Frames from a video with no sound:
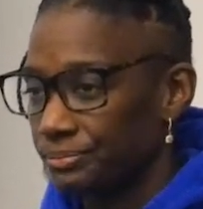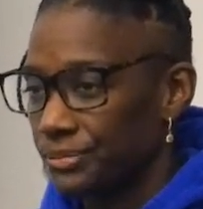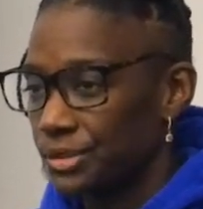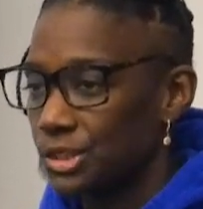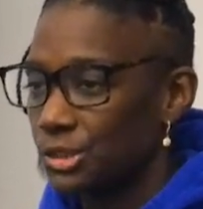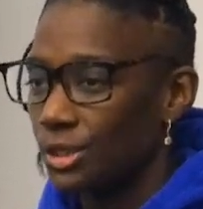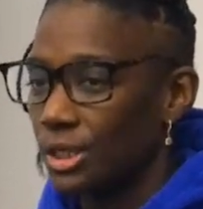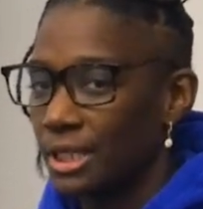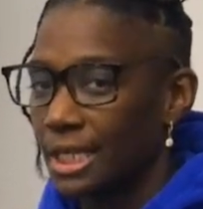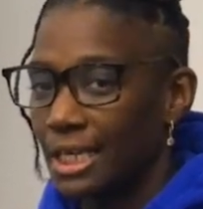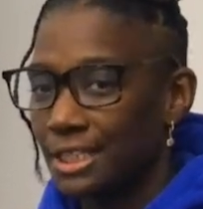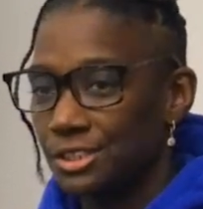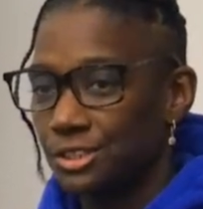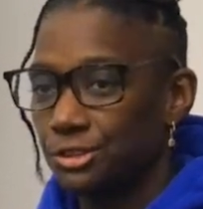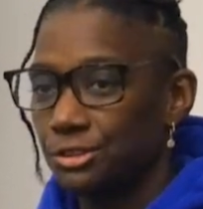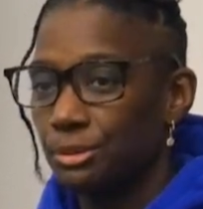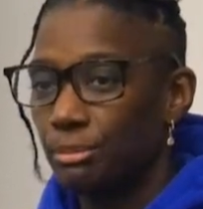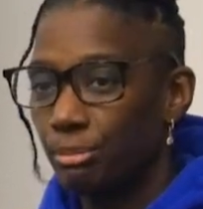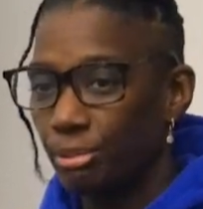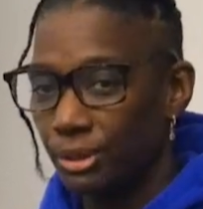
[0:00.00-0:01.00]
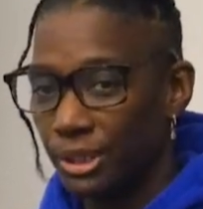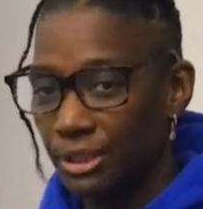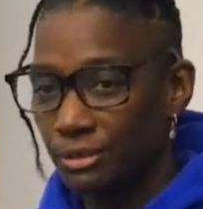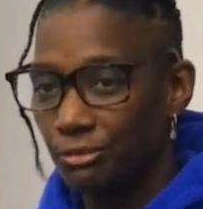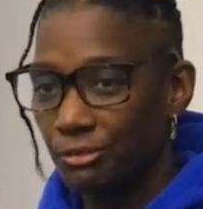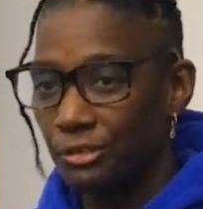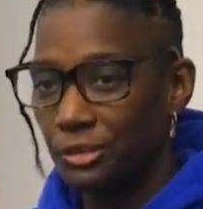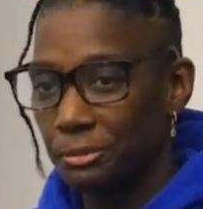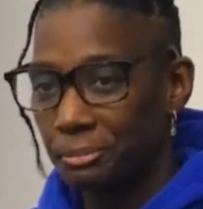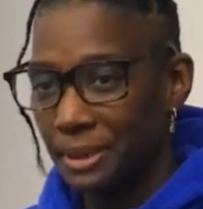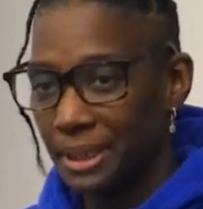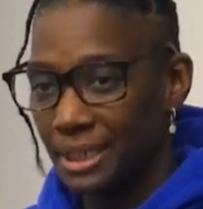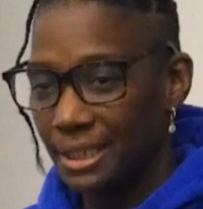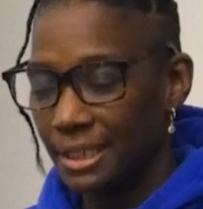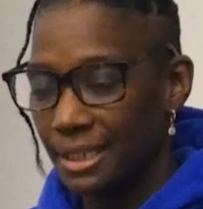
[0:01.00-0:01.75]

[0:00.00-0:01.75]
So I'd like you to breathe with me